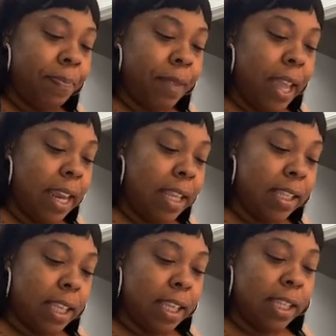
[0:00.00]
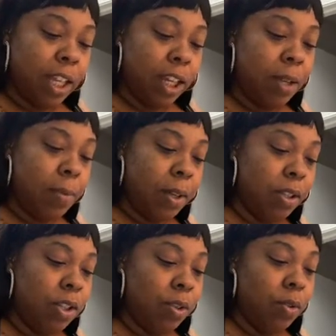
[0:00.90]
And it's a good meal
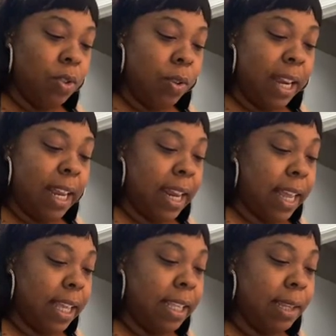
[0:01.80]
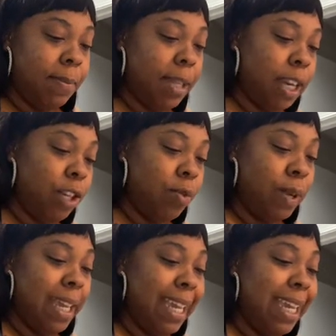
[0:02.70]
too. So it ain't like it's something that you
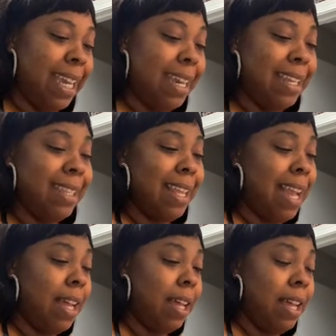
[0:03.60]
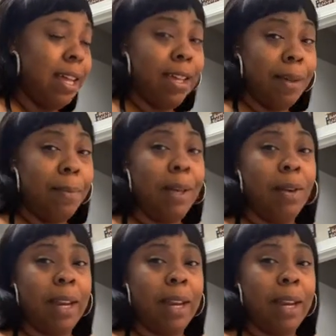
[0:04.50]
would eat and it's not a good meal.